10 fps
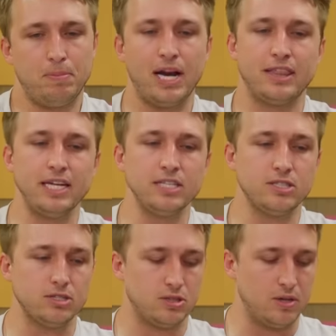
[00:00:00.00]
But I think it's
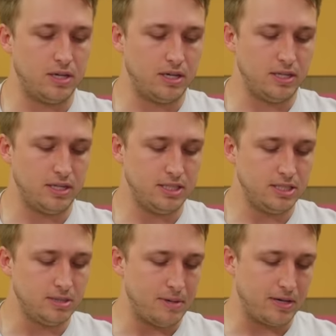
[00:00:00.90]
also this
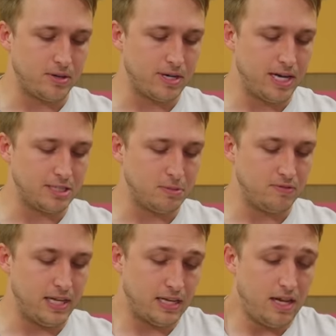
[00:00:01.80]
is a microcosm
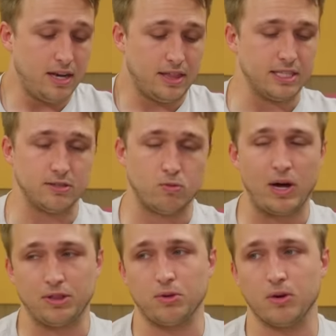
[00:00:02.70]
of like a lot of things of
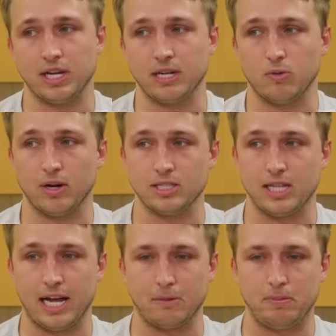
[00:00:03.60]
wealth hoarding, where it's
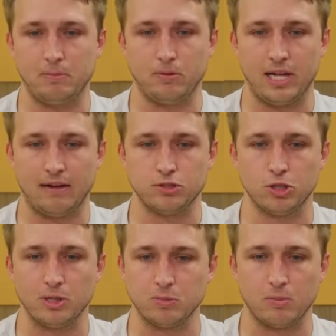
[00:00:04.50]
like people have
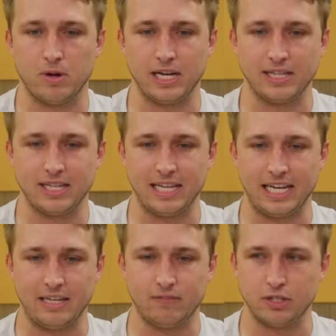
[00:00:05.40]
so much more money than they
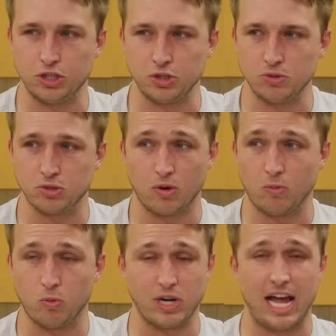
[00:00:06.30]
even use or
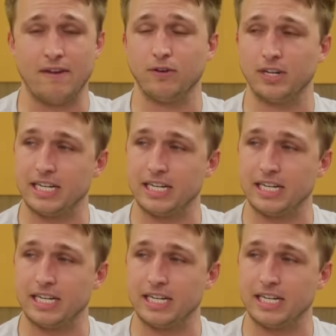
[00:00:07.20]
would ever